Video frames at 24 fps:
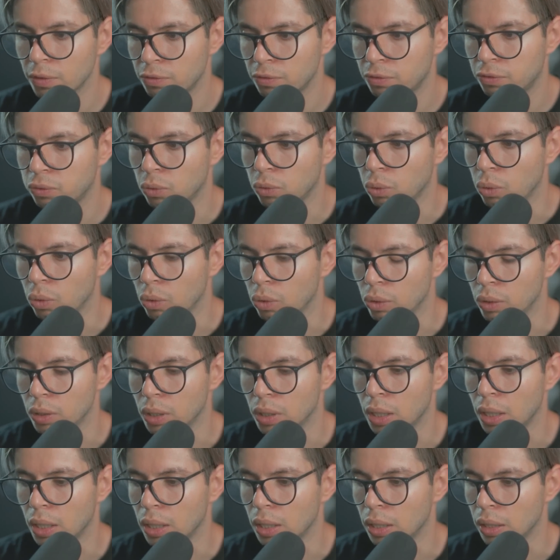
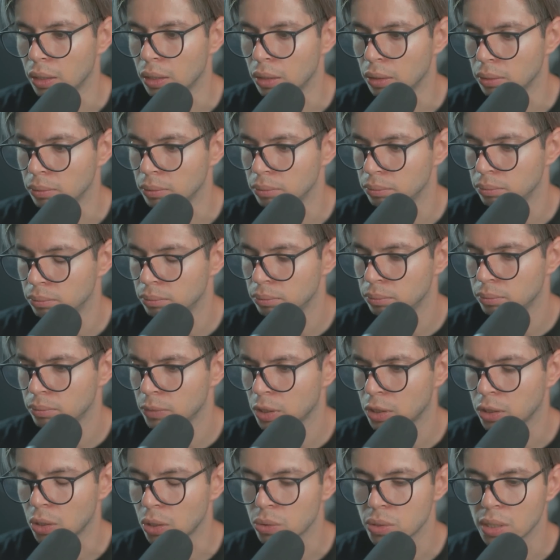for
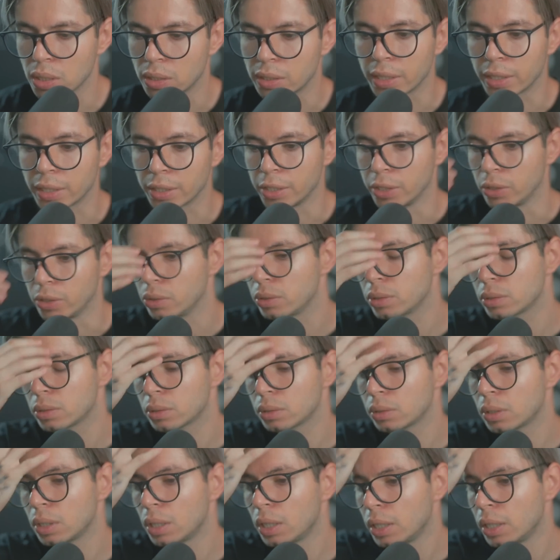close to 10 years.
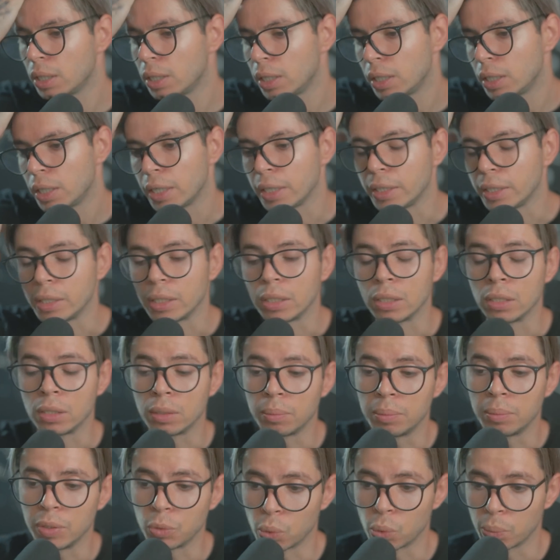It needed
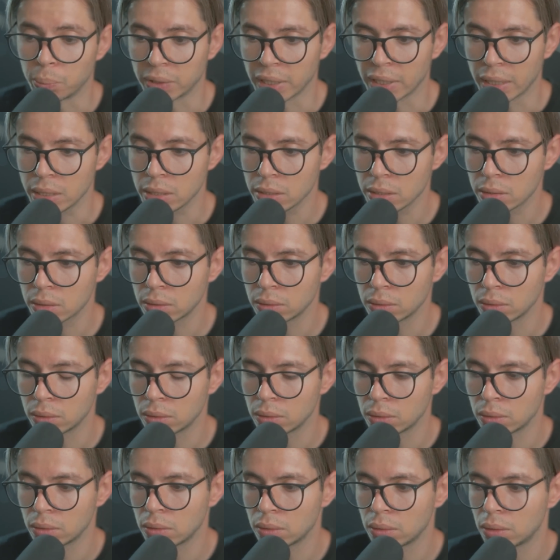to be replaced.
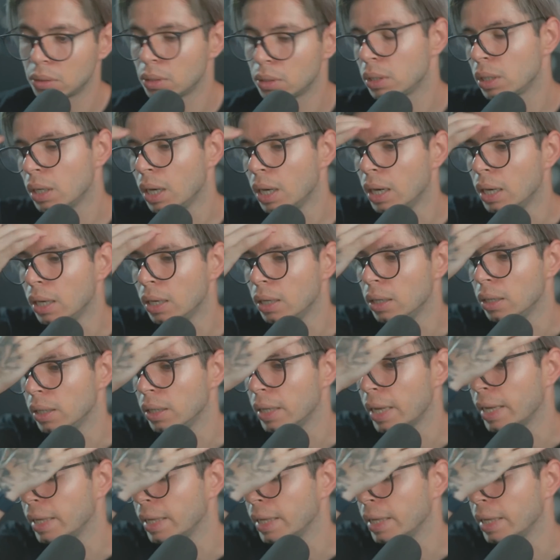I